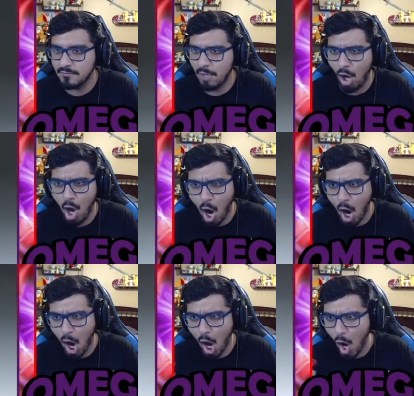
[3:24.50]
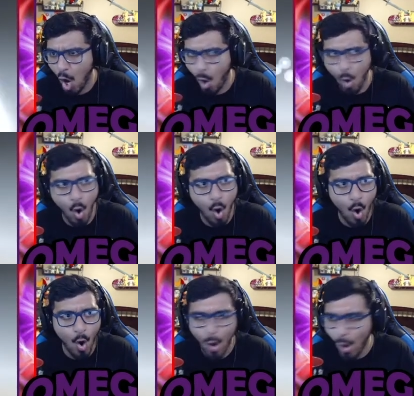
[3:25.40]

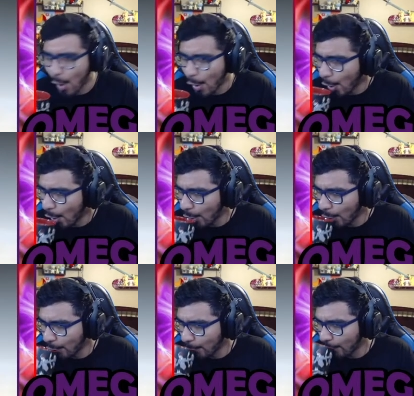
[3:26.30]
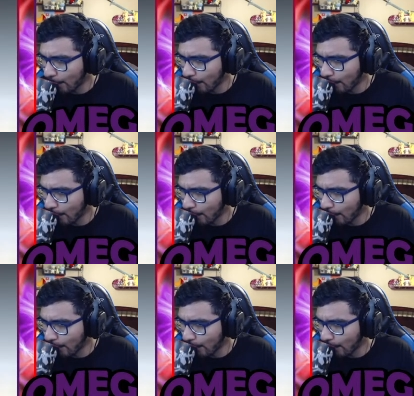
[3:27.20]
Nobody speaks.